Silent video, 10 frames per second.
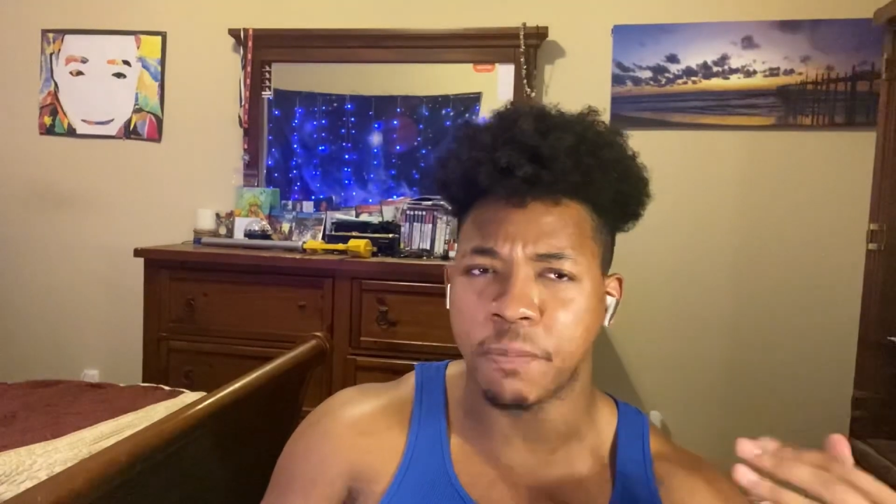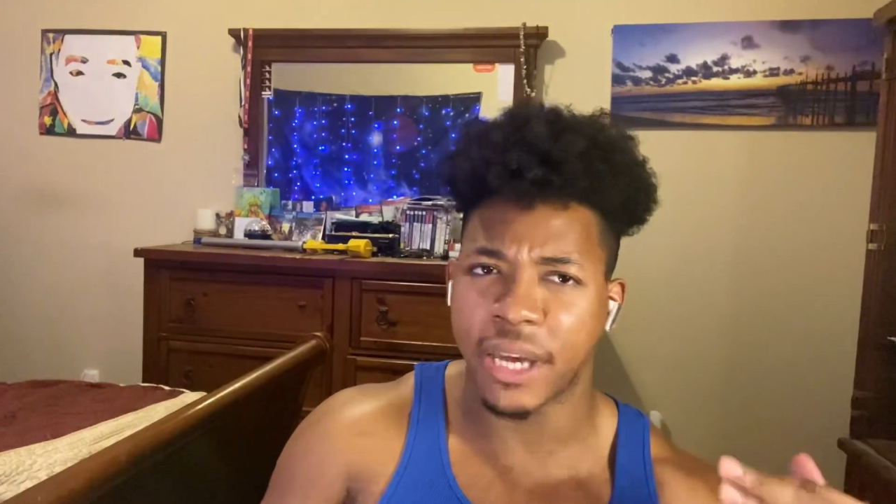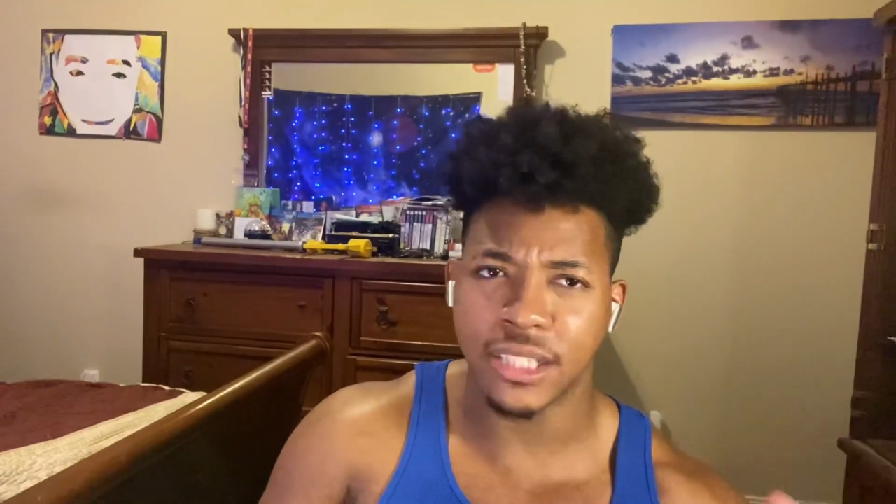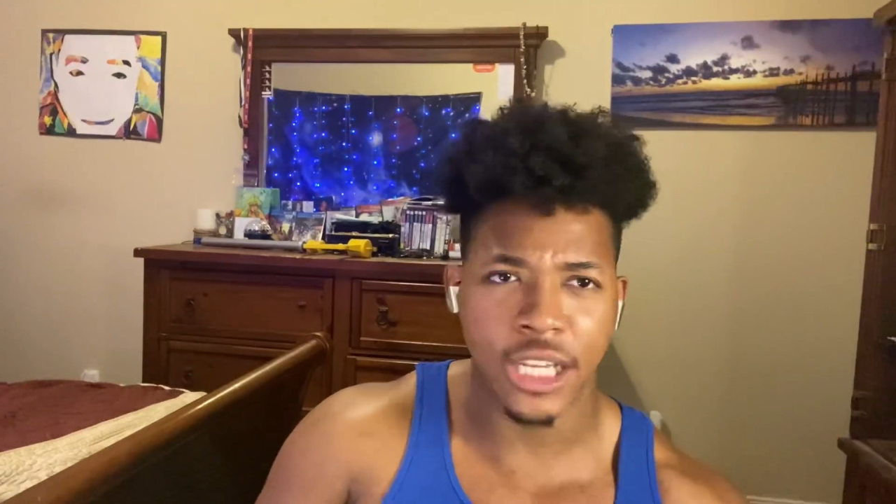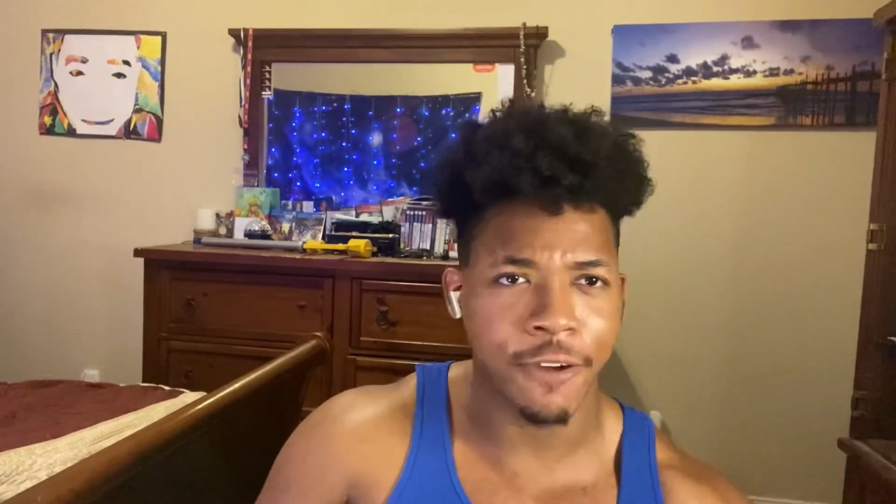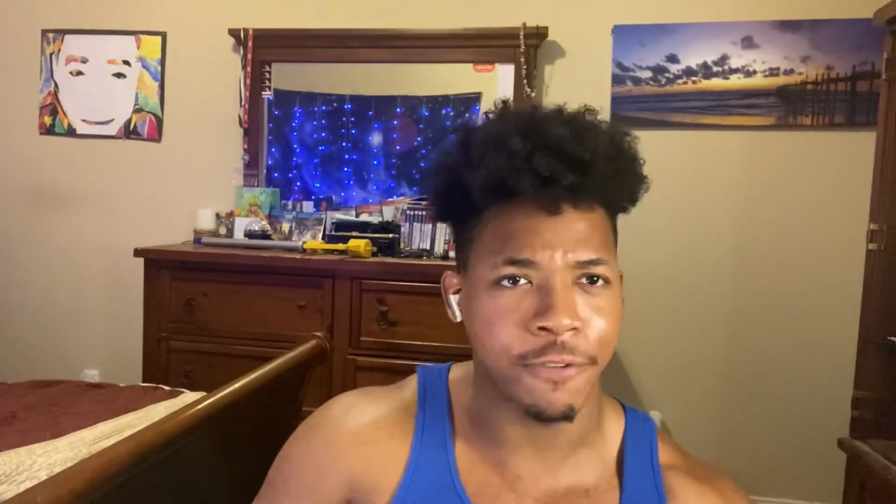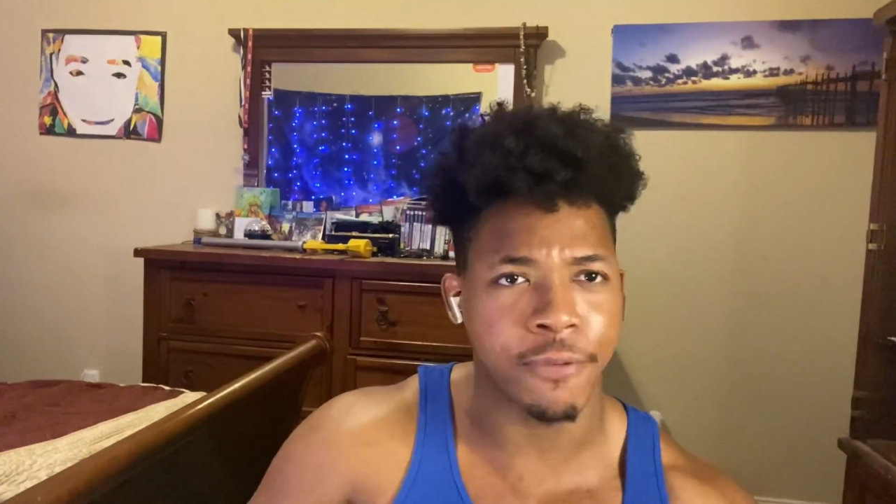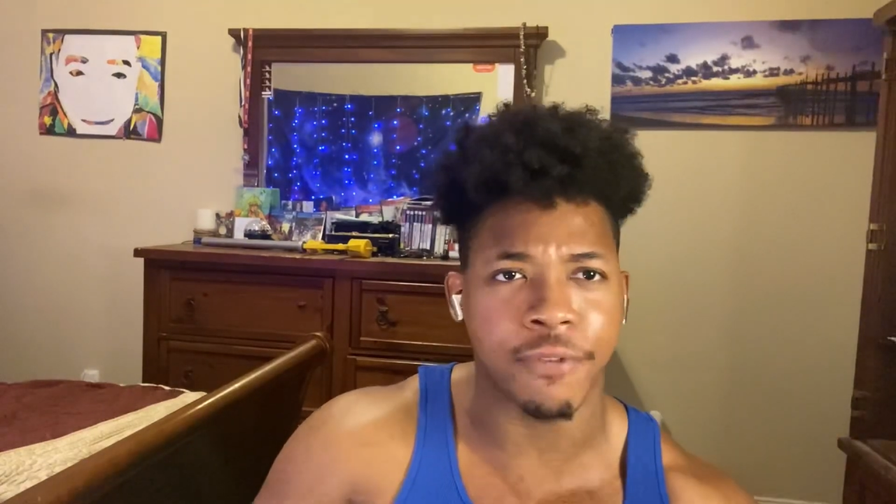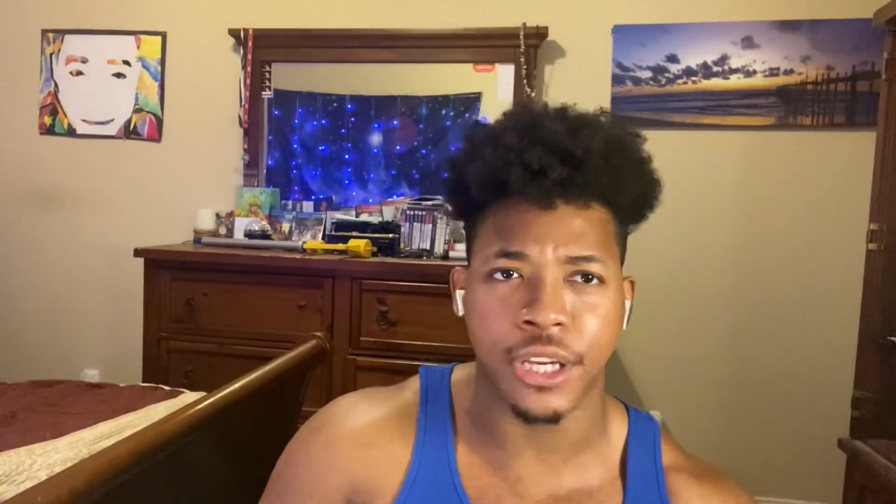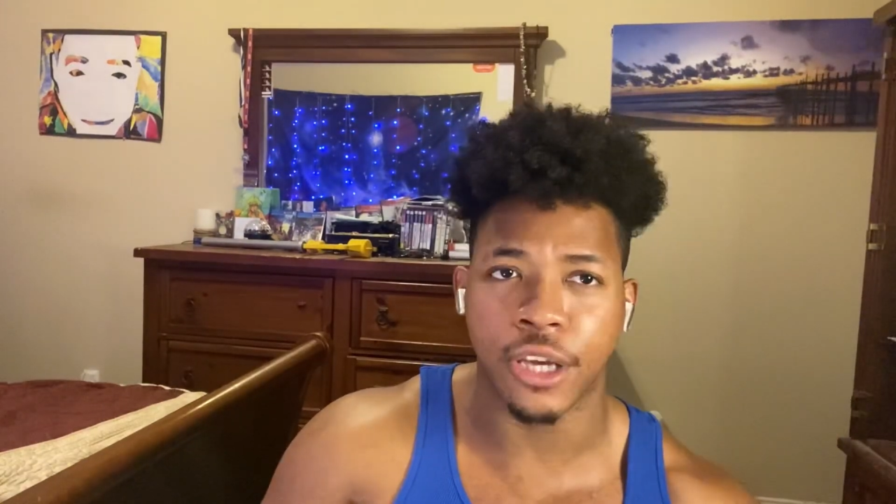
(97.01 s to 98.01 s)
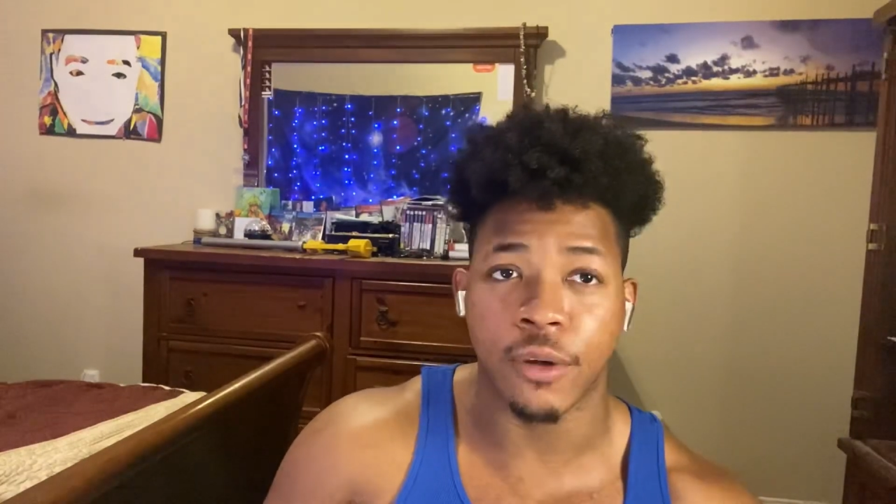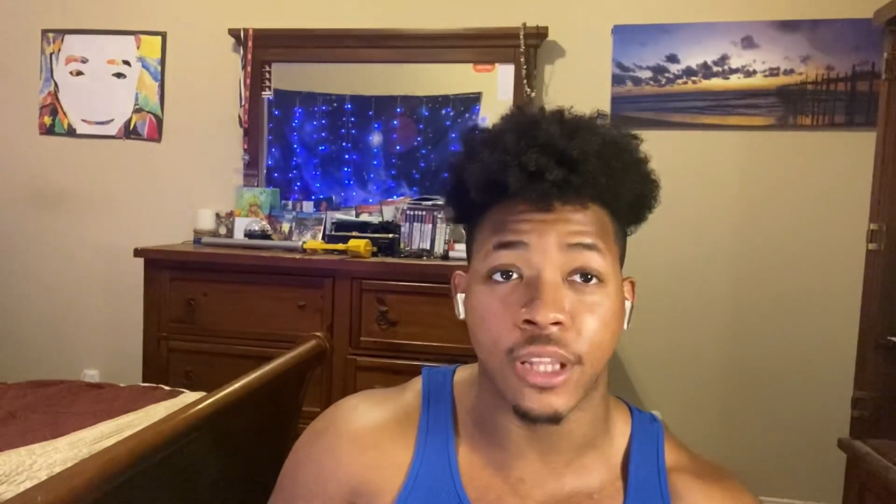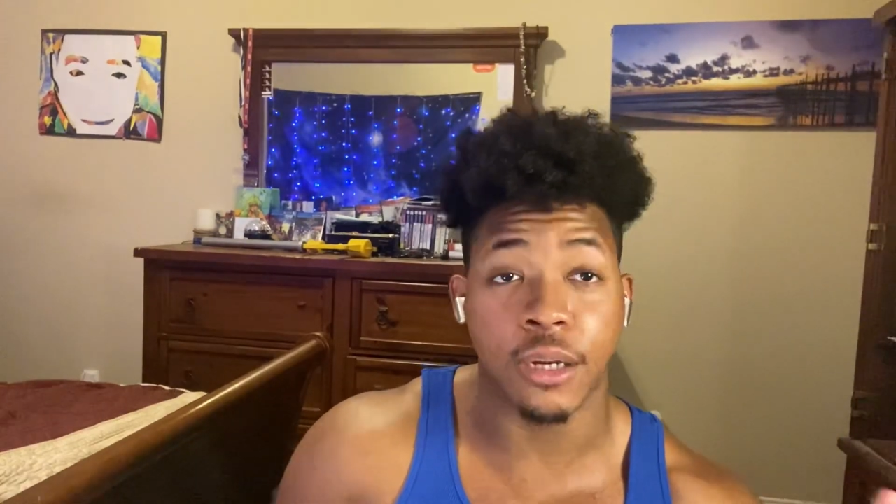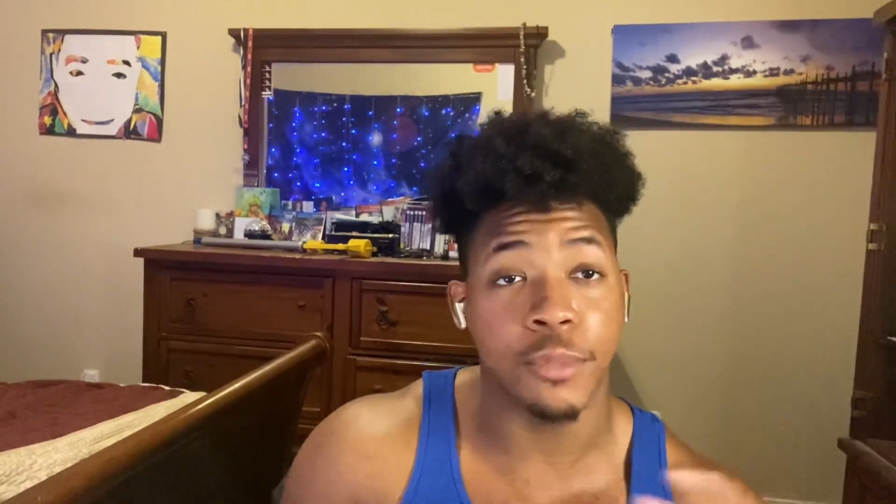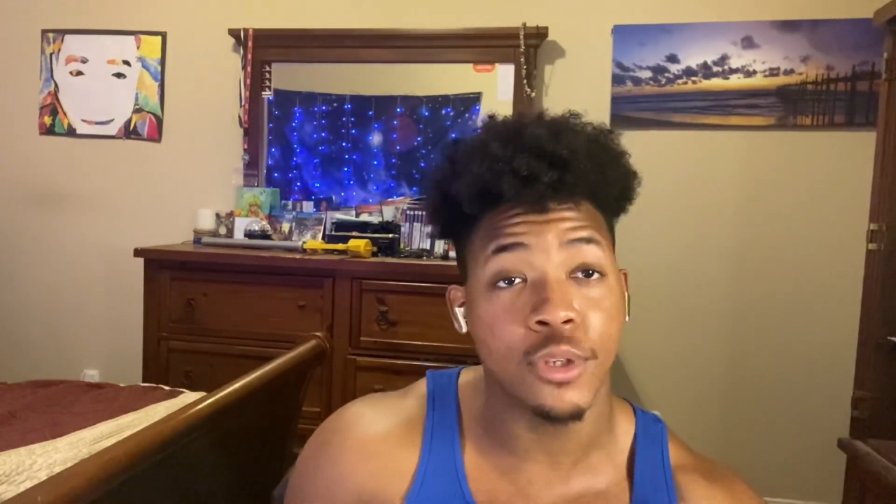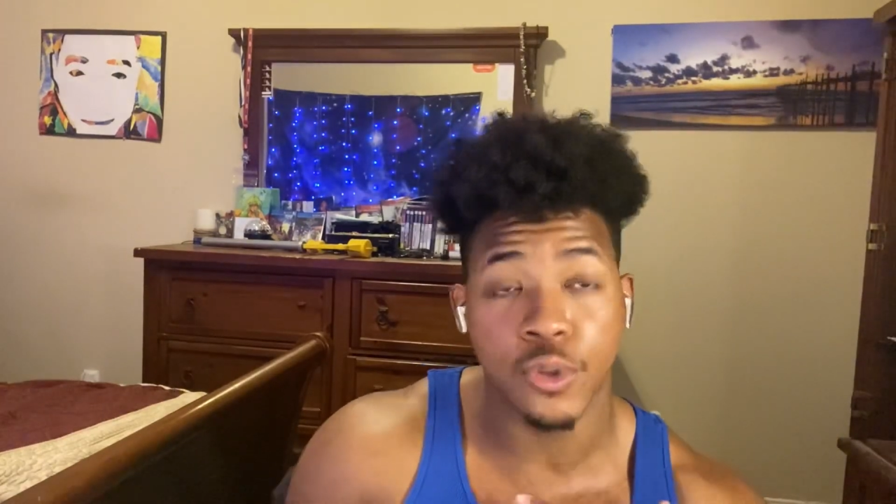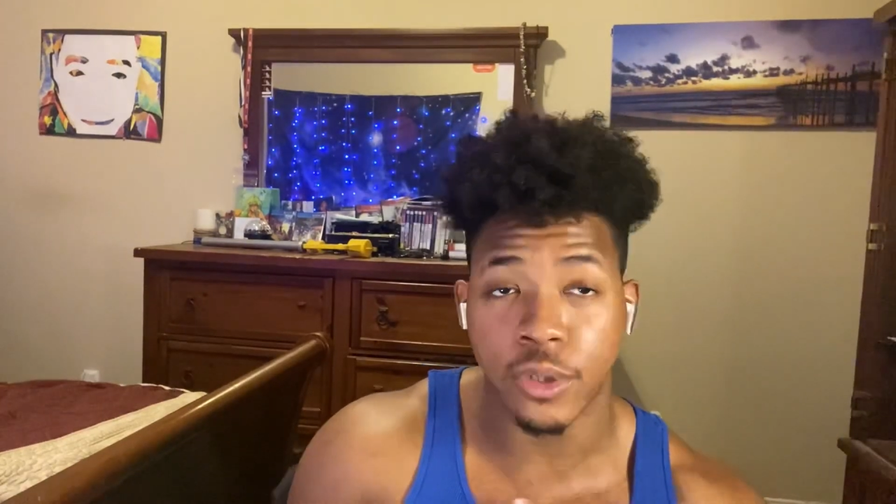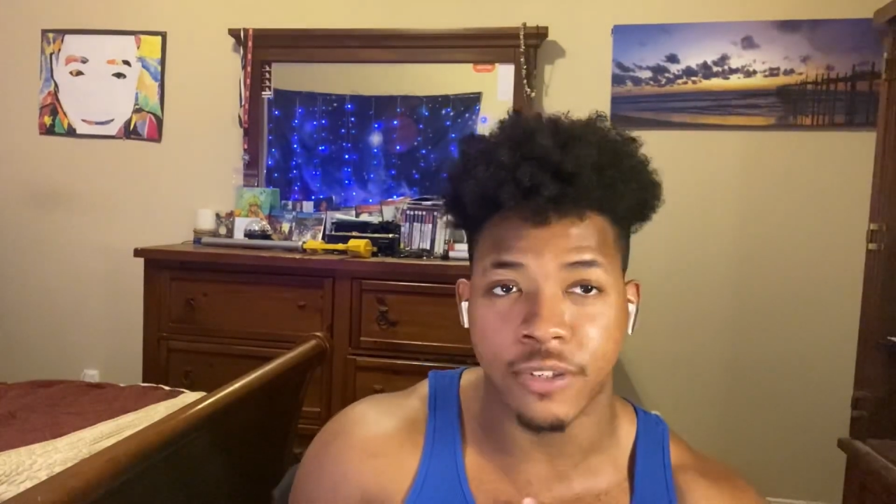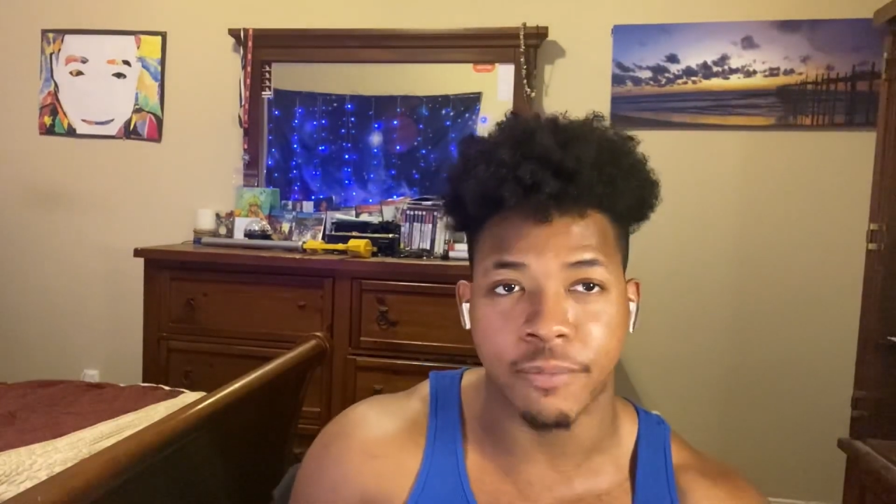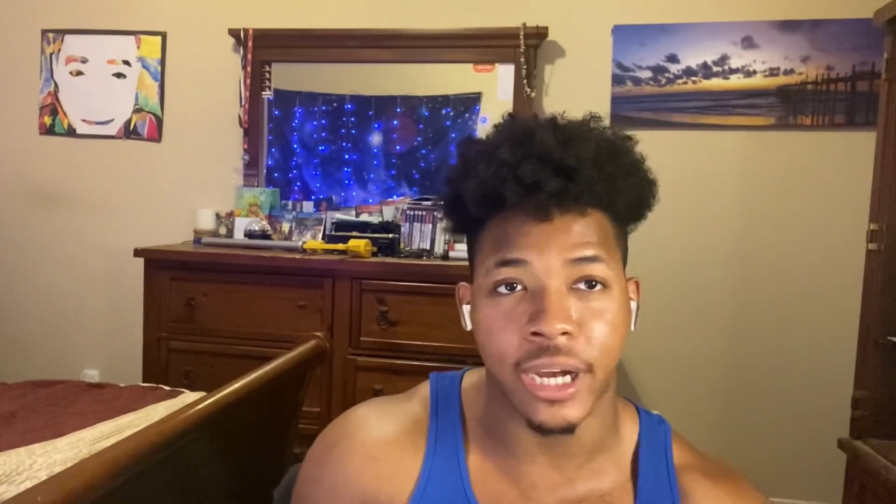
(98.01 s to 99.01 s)
based off of a video that a
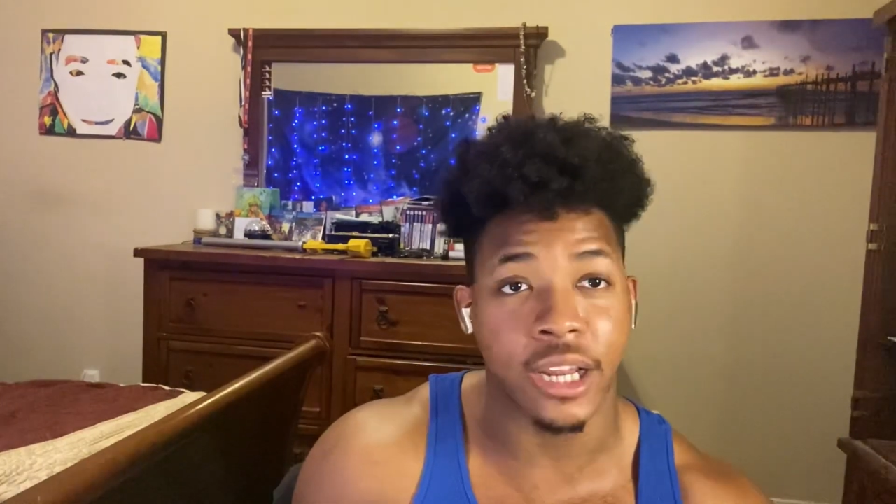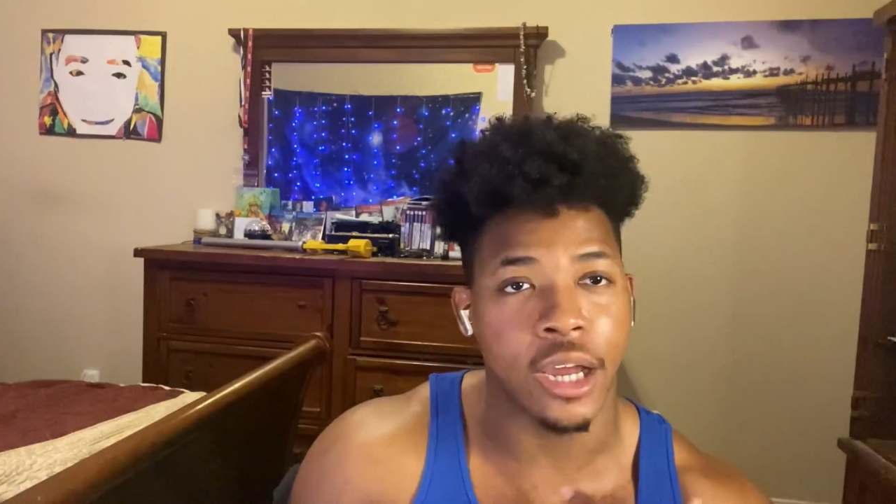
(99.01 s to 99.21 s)
mutual of mine.